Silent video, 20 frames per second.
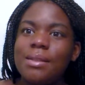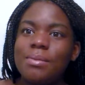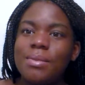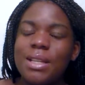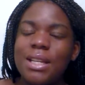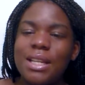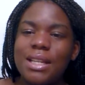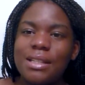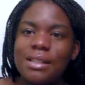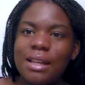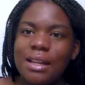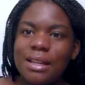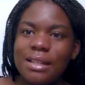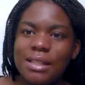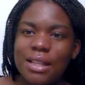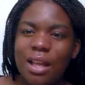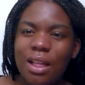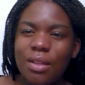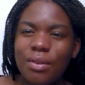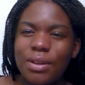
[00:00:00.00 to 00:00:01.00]
Some days I
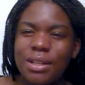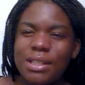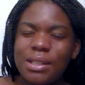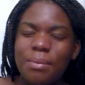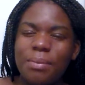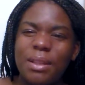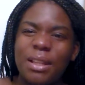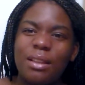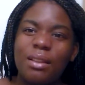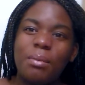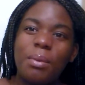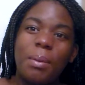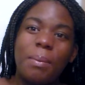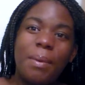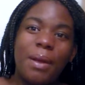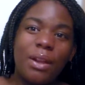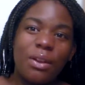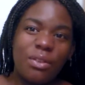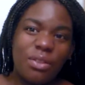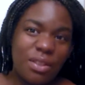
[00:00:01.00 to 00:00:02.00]
can tolerate something a little
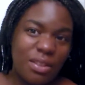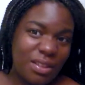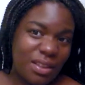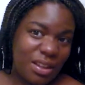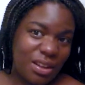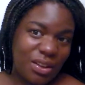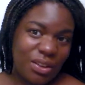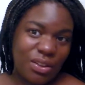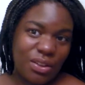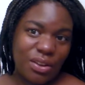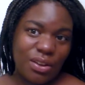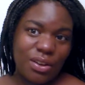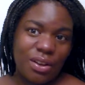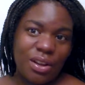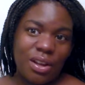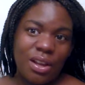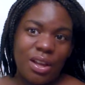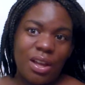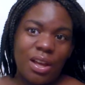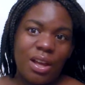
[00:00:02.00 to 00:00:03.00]
bit better than the other.